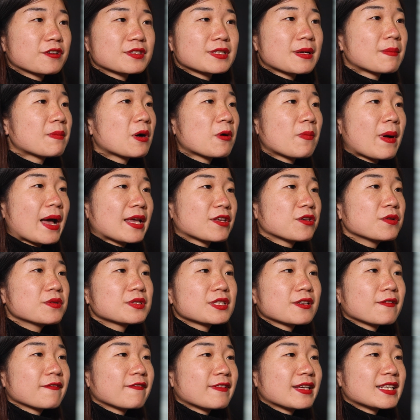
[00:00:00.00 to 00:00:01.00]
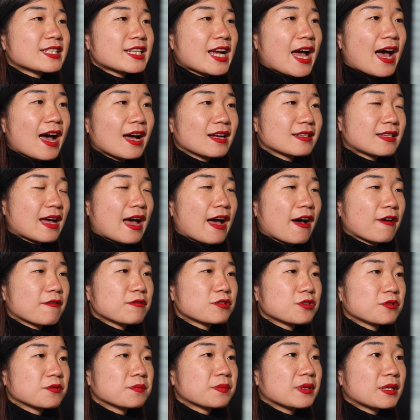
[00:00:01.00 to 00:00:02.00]
example, by using WeChat, I
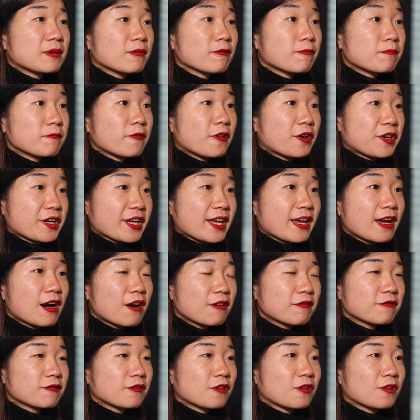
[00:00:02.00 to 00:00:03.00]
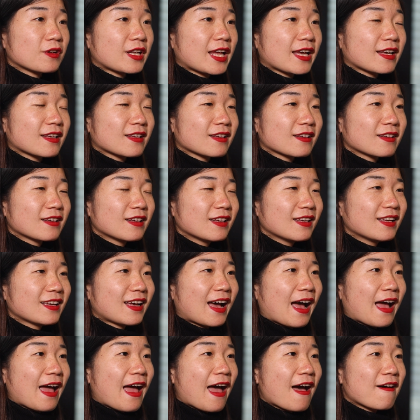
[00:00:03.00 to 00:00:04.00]
have to be very careful. Like,
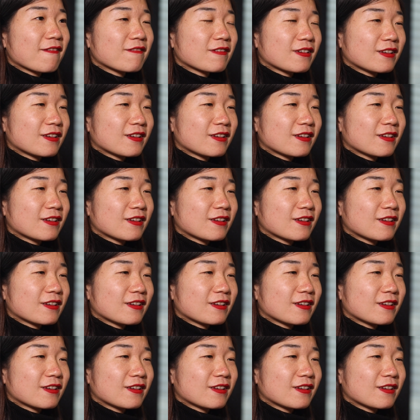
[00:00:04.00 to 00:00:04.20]
I have